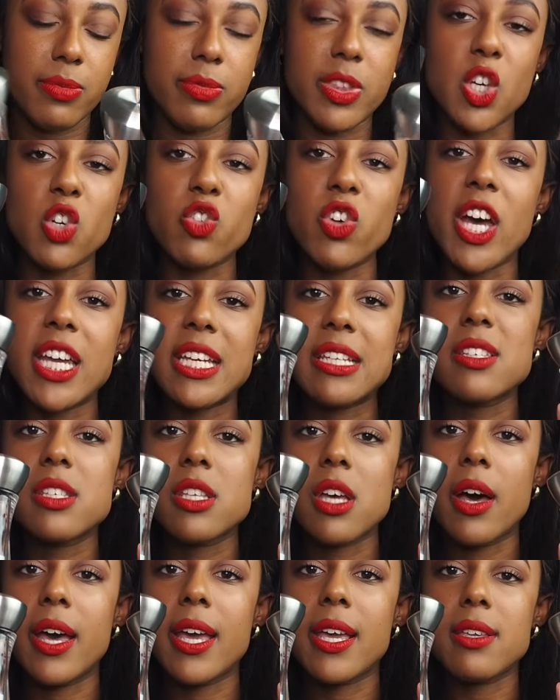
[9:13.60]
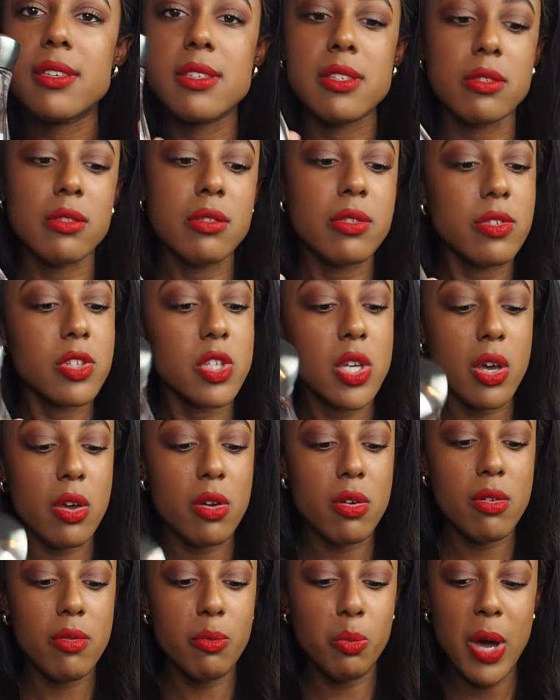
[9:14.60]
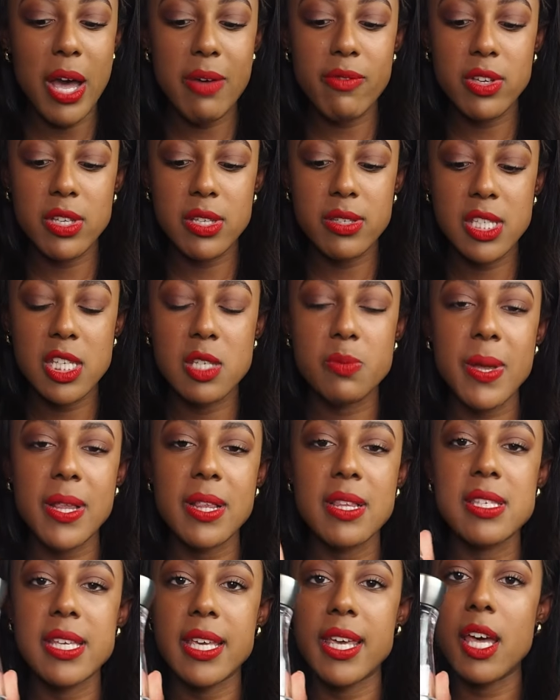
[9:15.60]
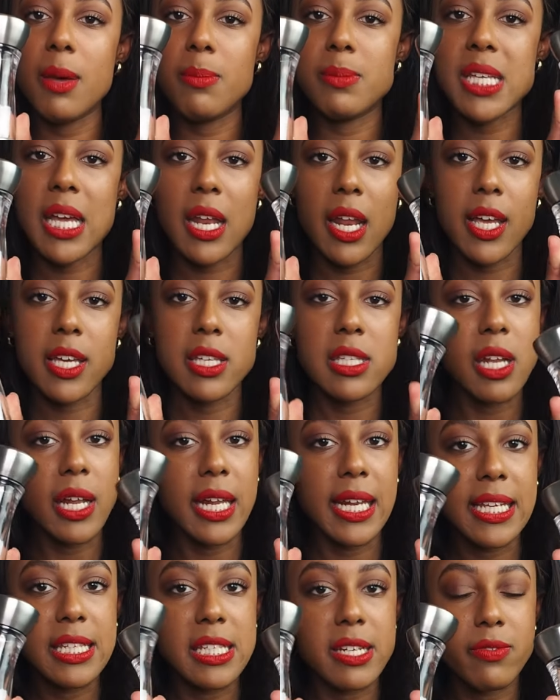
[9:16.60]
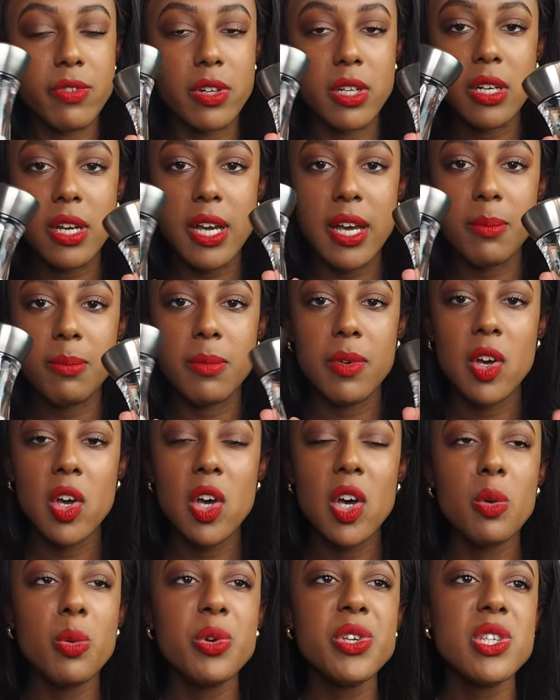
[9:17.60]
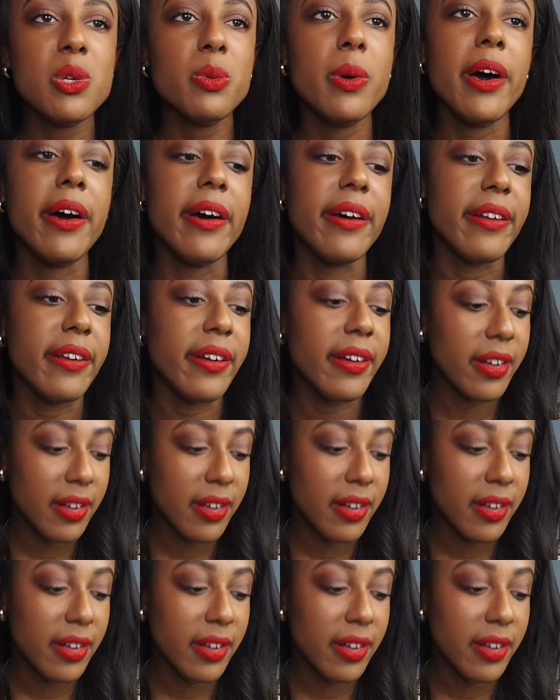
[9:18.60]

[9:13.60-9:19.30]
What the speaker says: grind size. So whatever's dispensing comes out like a slightly different, what's the word?